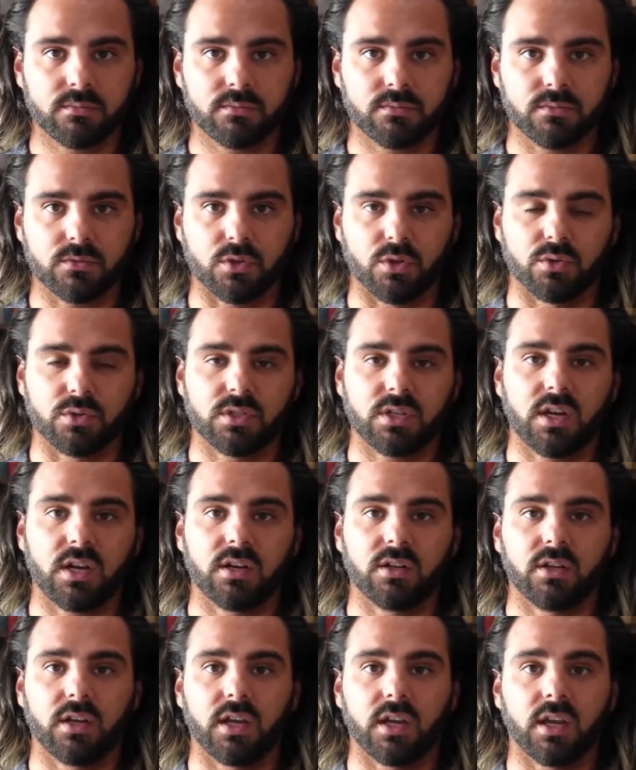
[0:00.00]
So it's kind of
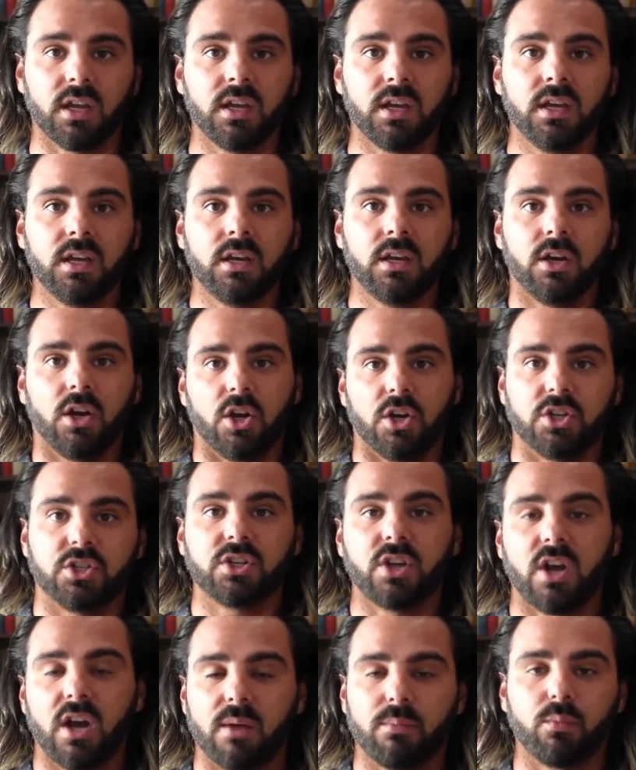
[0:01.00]
like a
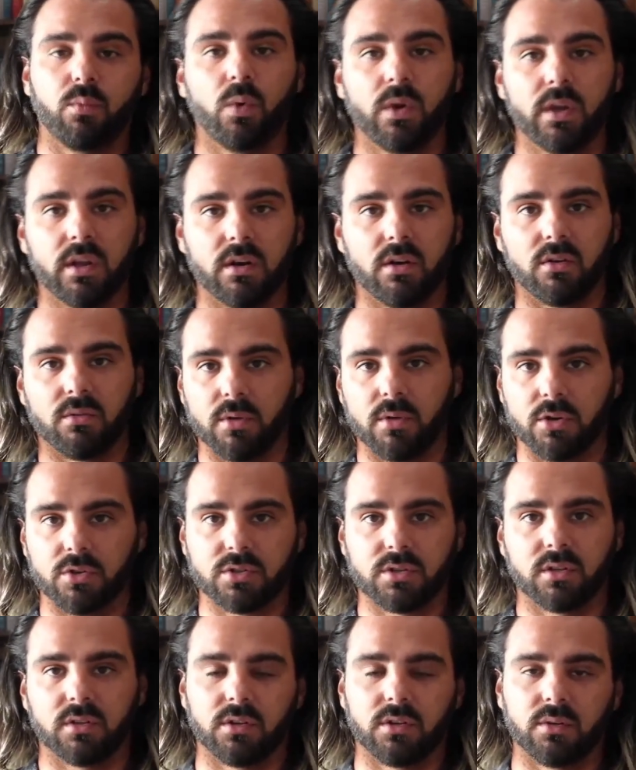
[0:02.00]
stop win almost
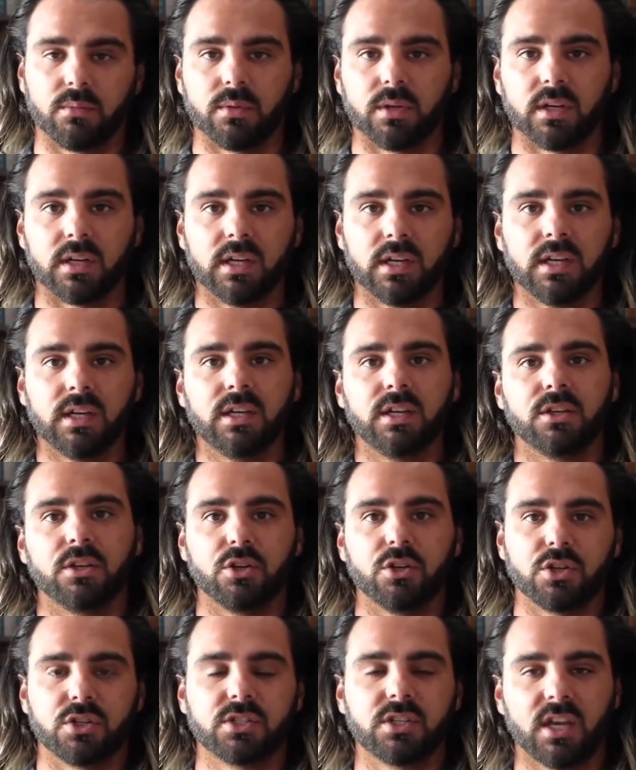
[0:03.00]
a little bit. You
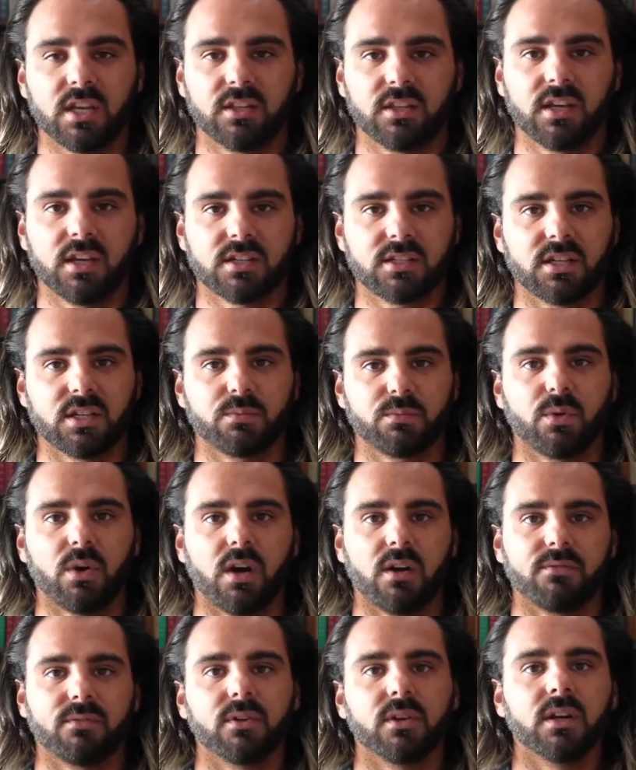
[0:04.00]
just take the excess
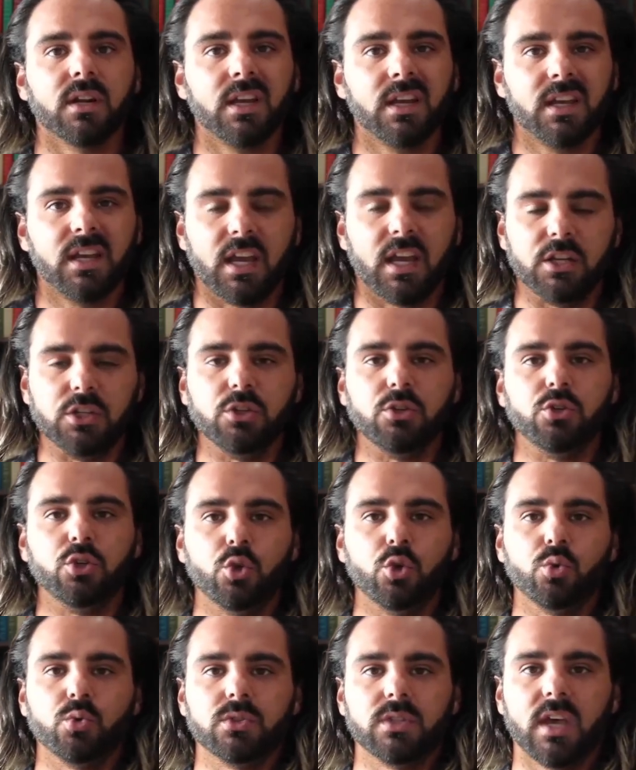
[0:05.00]
profit and you
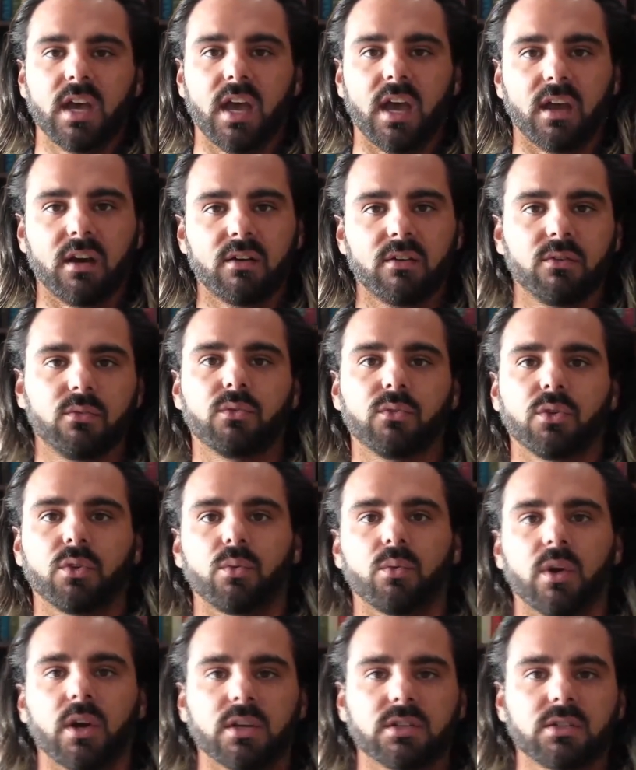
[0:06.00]
use that for the
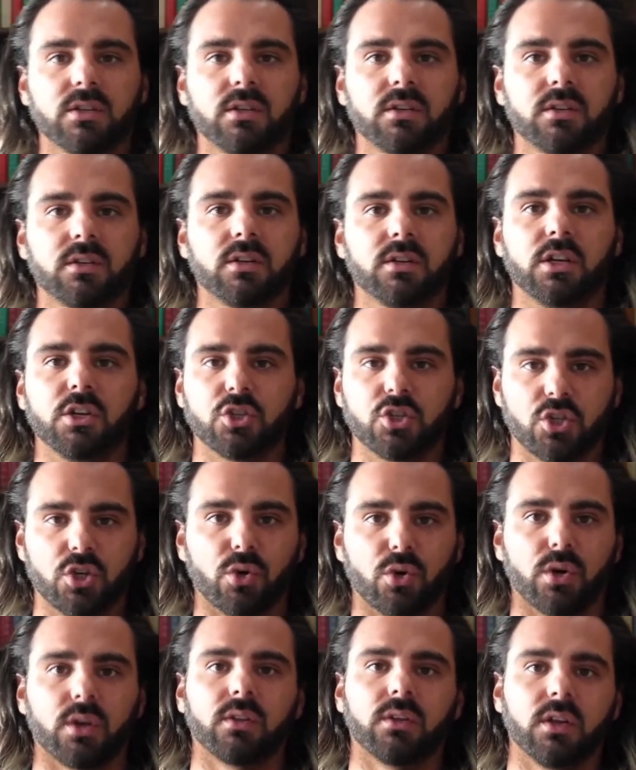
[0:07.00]
rest,
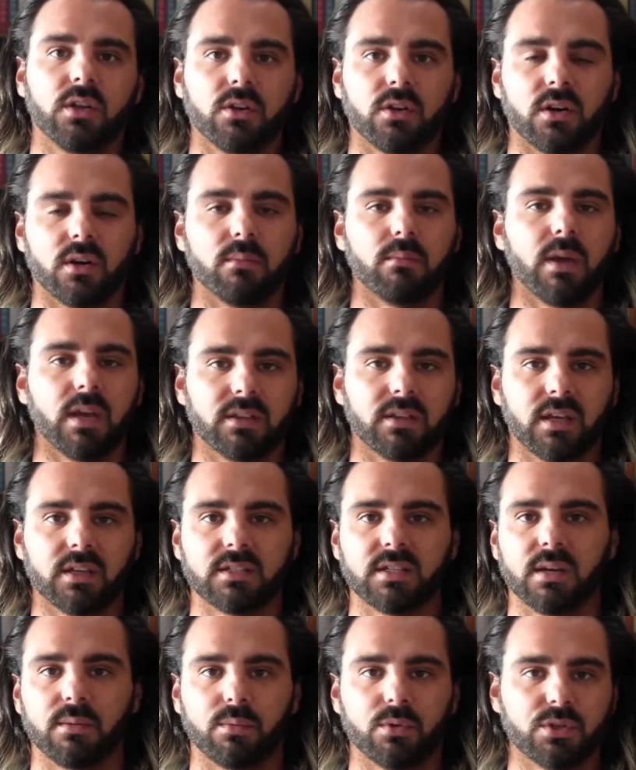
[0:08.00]
ensuring that you're going to make that
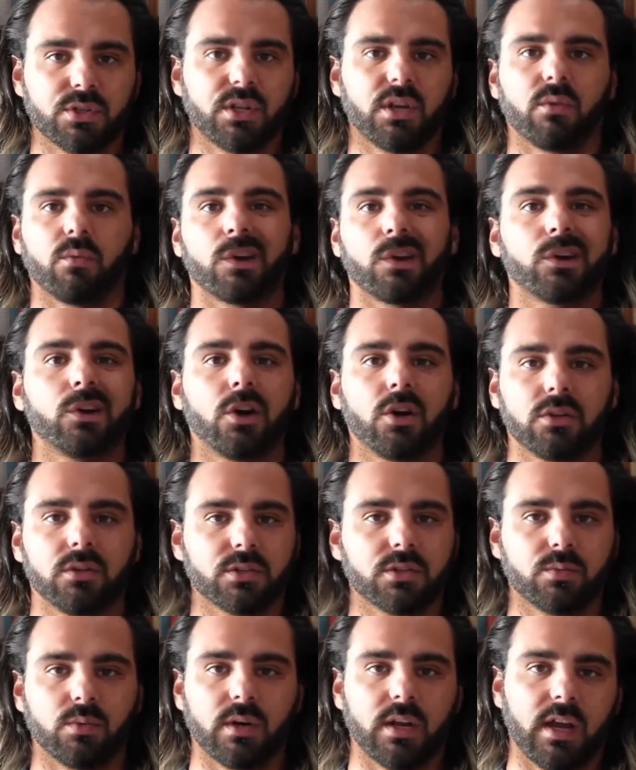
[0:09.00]
10%
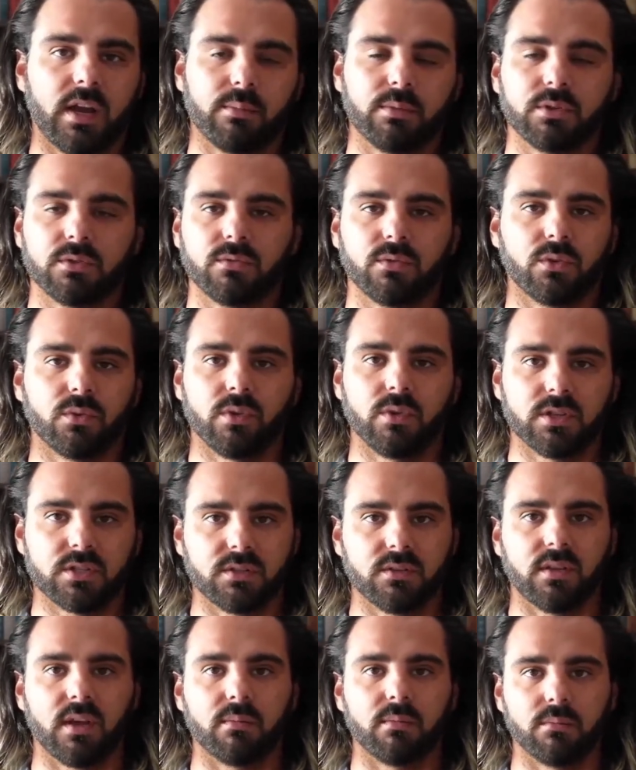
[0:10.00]
regardless what happens for the rest of
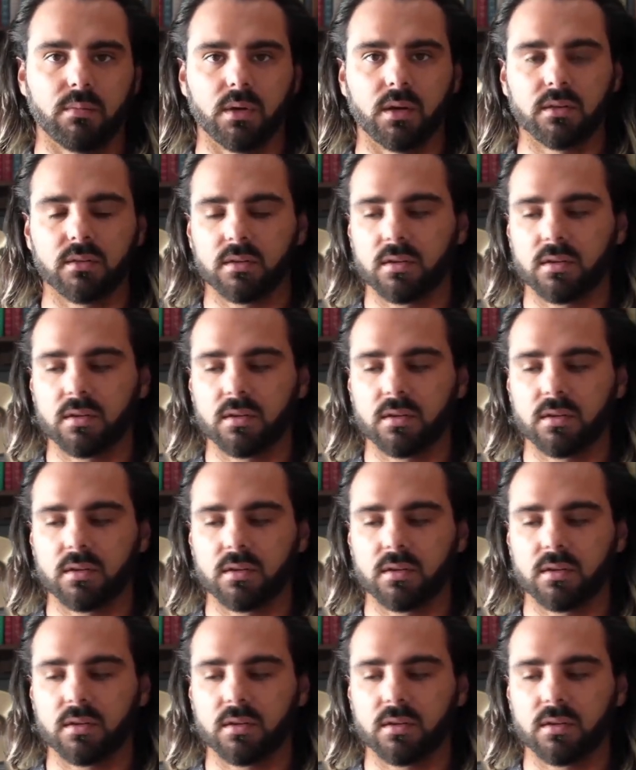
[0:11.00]
that month.